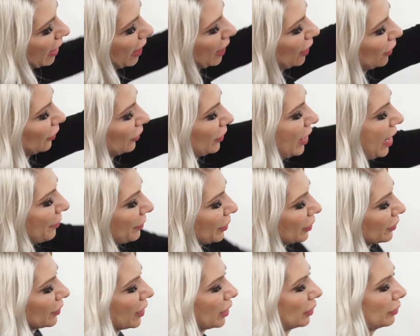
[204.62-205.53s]
kind of wrap
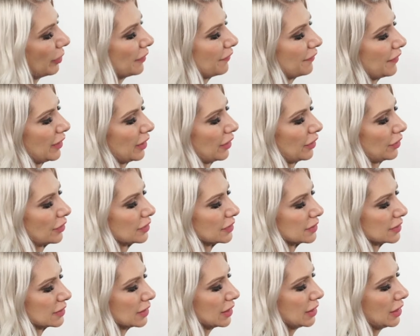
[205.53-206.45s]
it around my
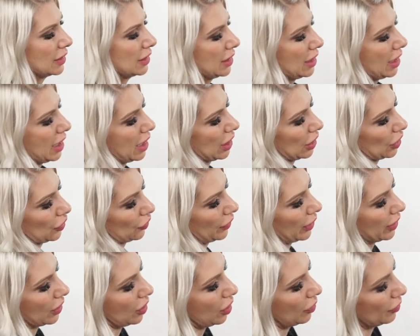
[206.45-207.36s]
fingers and
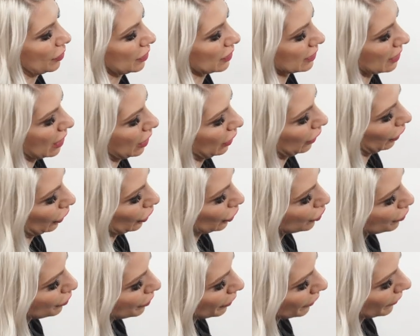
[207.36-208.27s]
create almost a loop,